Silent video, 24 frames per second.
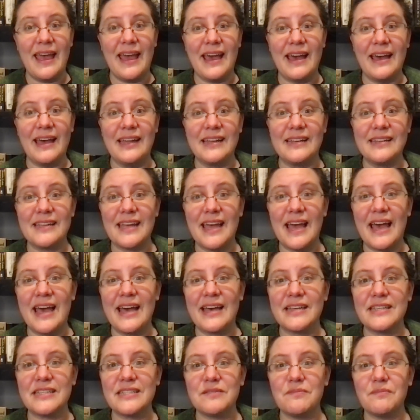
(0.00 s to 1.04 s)
And
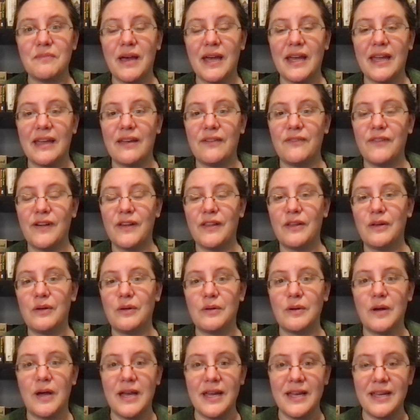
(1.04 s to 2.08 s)
as my fellow